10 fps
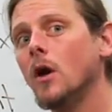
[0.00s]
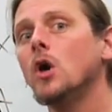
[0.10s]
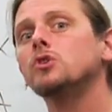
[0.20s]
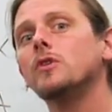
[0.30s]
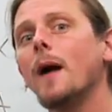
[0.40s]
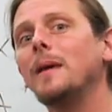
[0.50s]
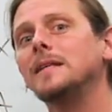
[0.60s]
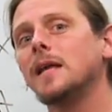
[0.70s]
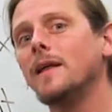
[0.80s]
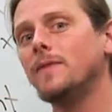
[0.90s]
So that means
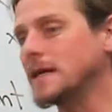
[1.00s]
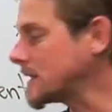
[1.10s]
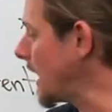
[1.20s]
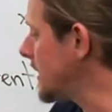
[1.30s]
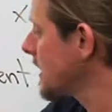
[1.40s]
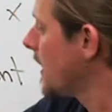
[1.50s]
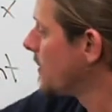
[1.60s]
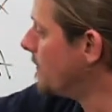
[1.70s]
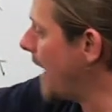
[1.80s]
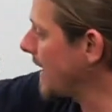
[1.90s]
that in this case, the
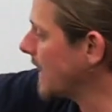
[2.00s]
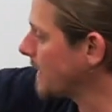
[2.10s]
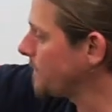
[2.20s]
magnetic